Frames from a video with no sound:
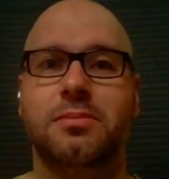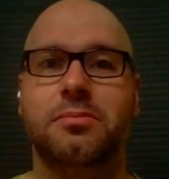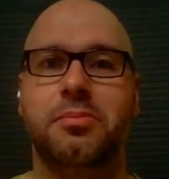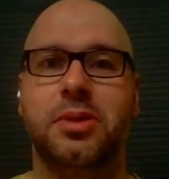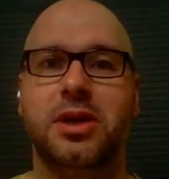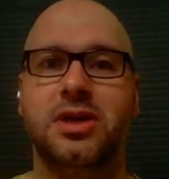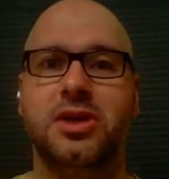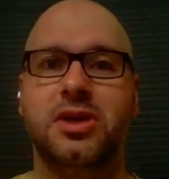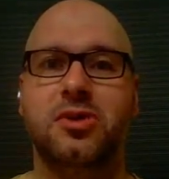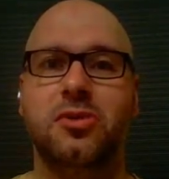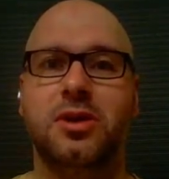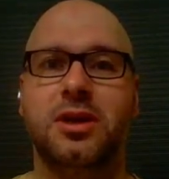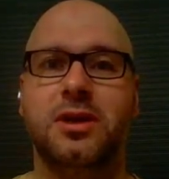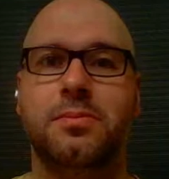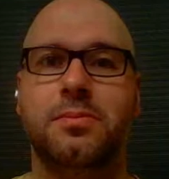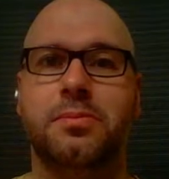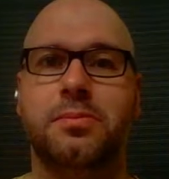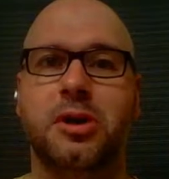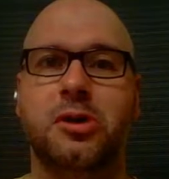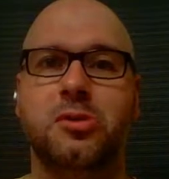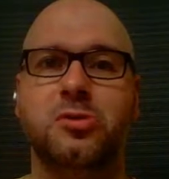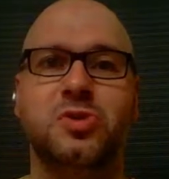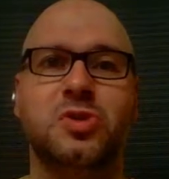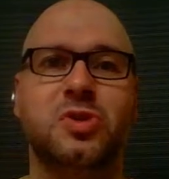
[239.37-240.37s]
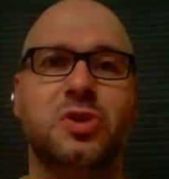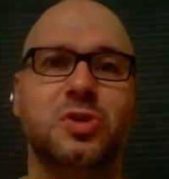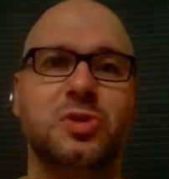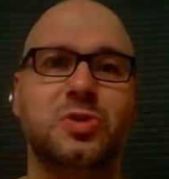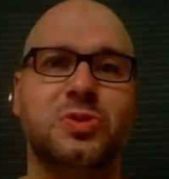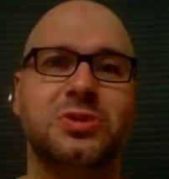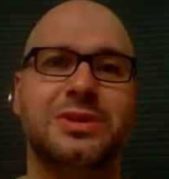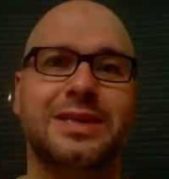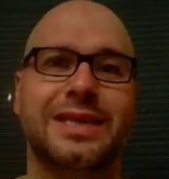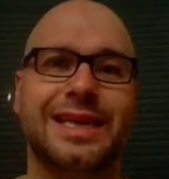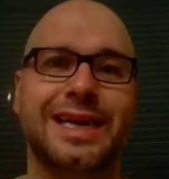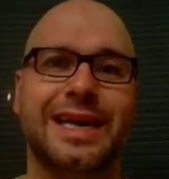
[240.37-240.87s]
but you post
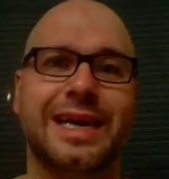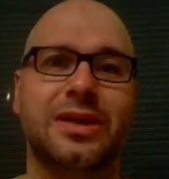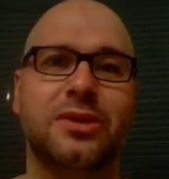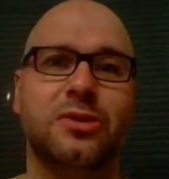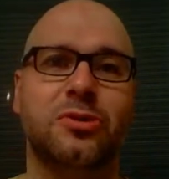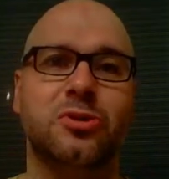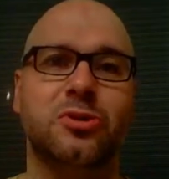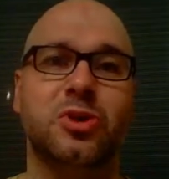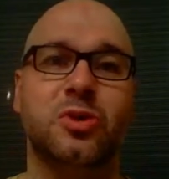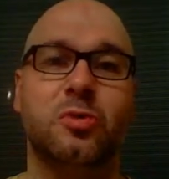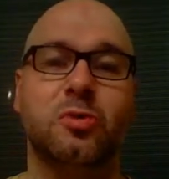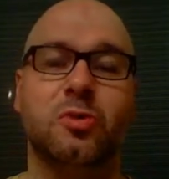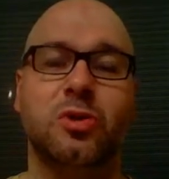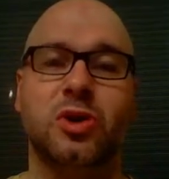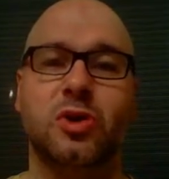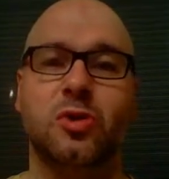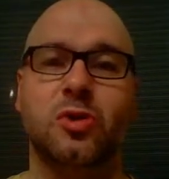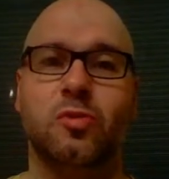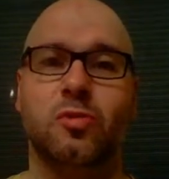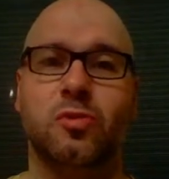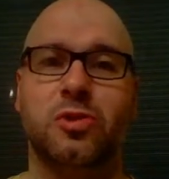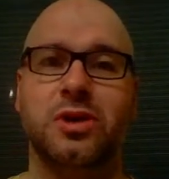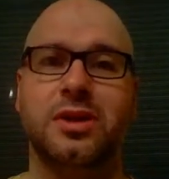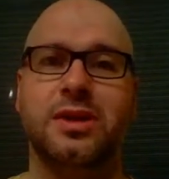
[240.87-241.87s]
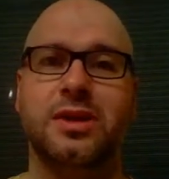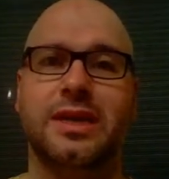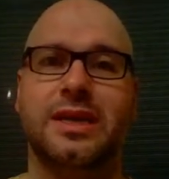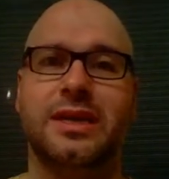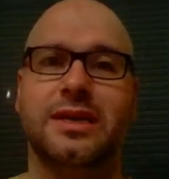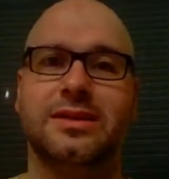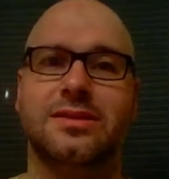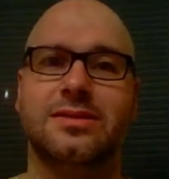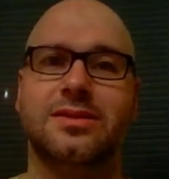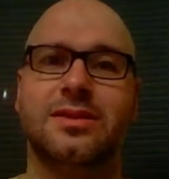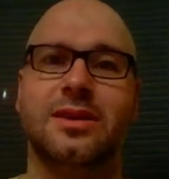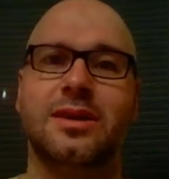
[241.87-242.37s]
those together to where you really
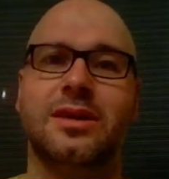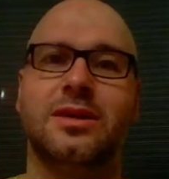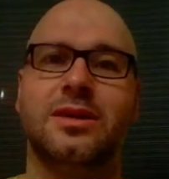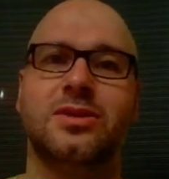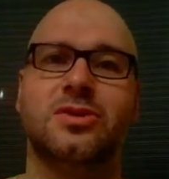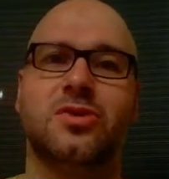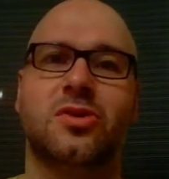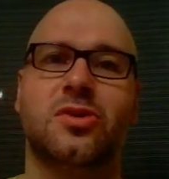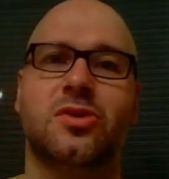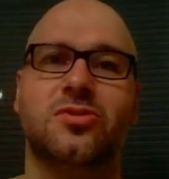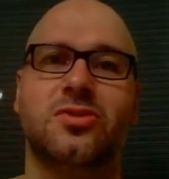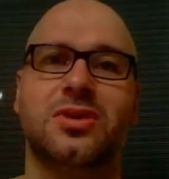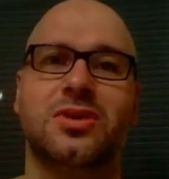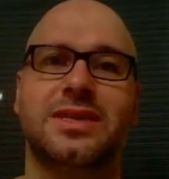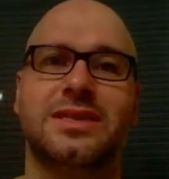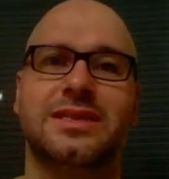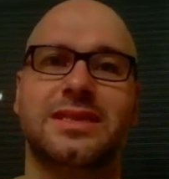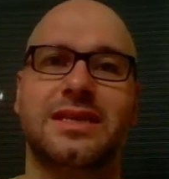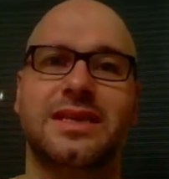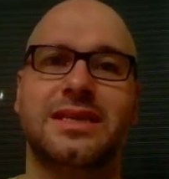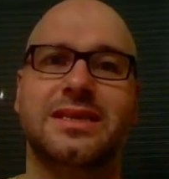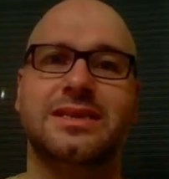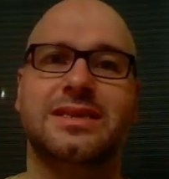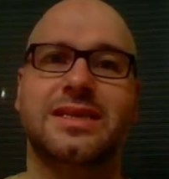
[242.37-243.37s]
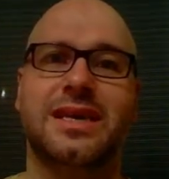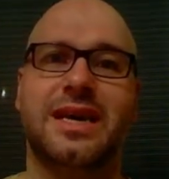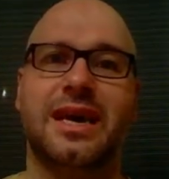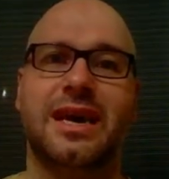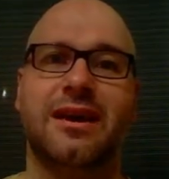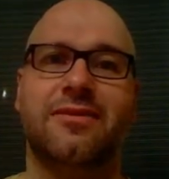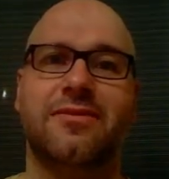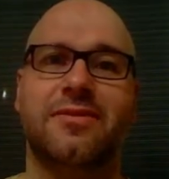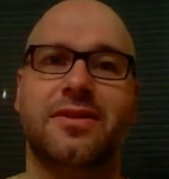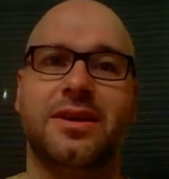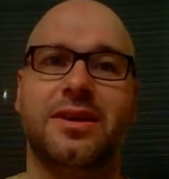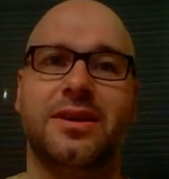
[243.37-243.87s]
can turn this into
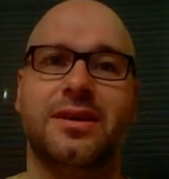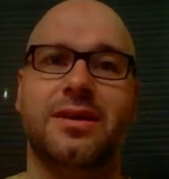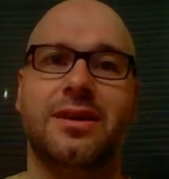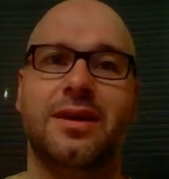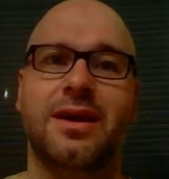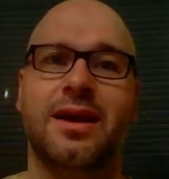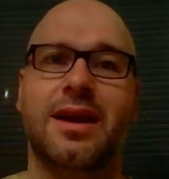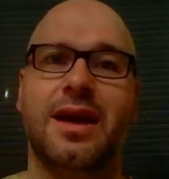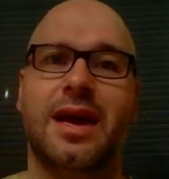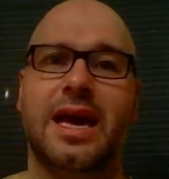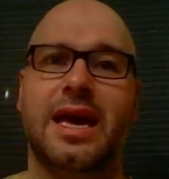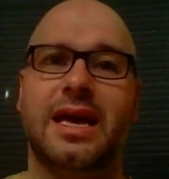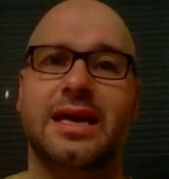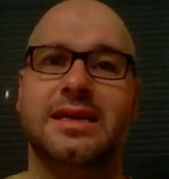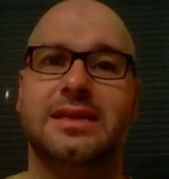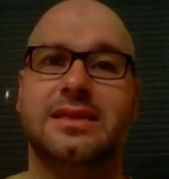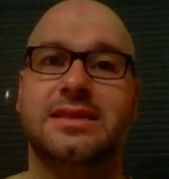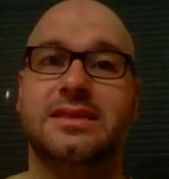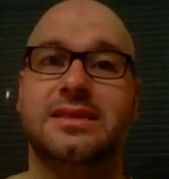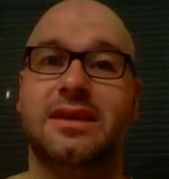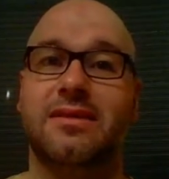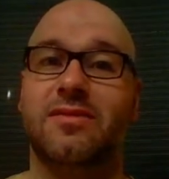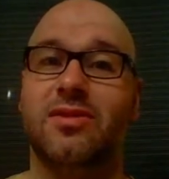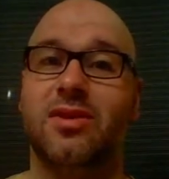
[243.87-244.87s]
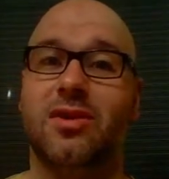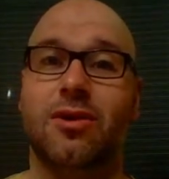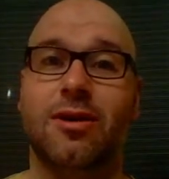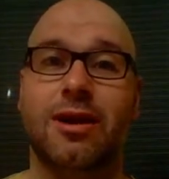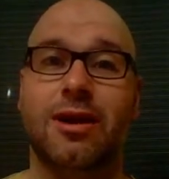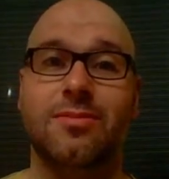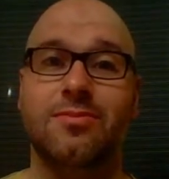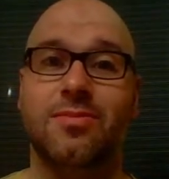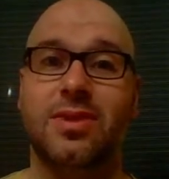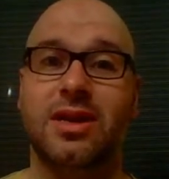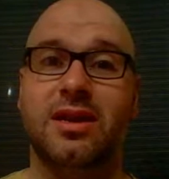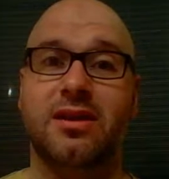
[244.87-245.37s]
having a 7 or
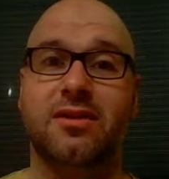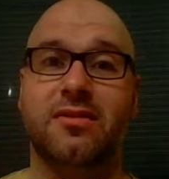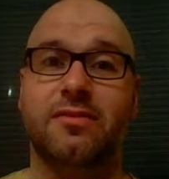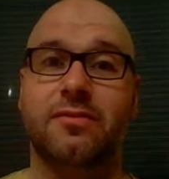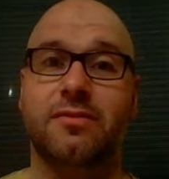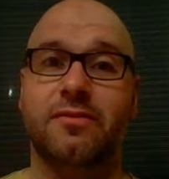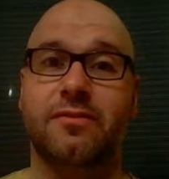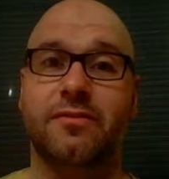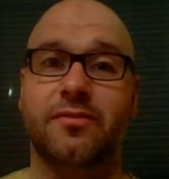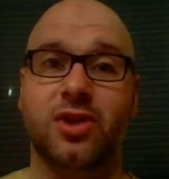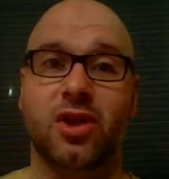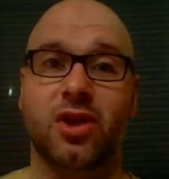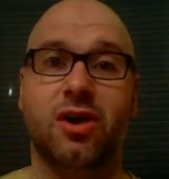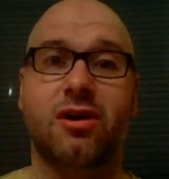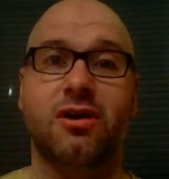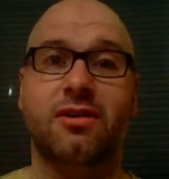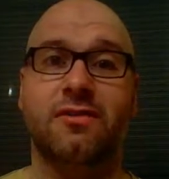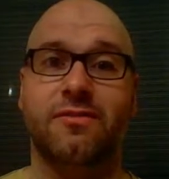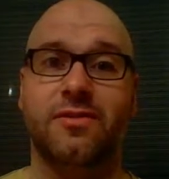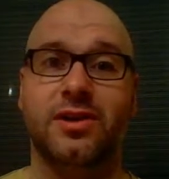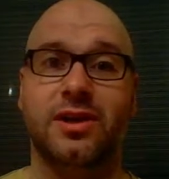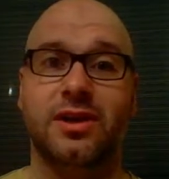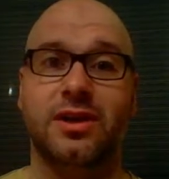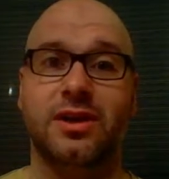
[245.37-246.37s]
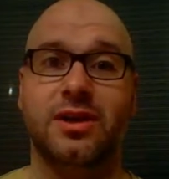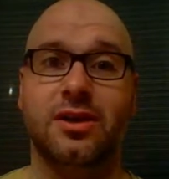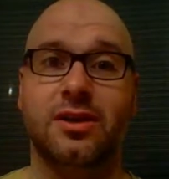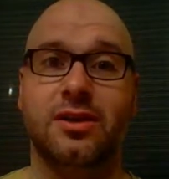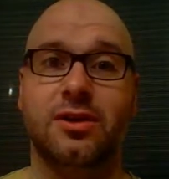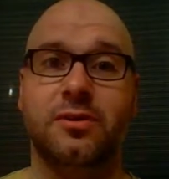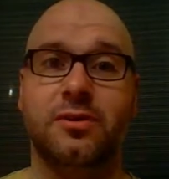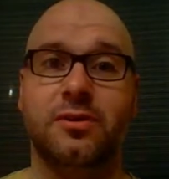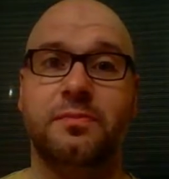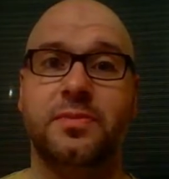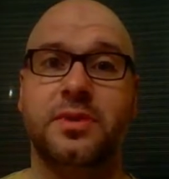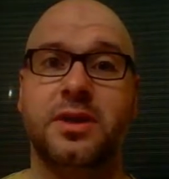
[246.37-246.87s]
8 minute vlog
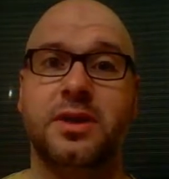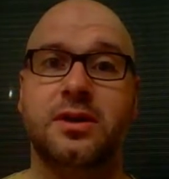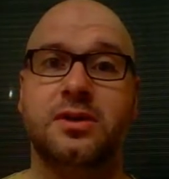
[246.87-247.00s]
video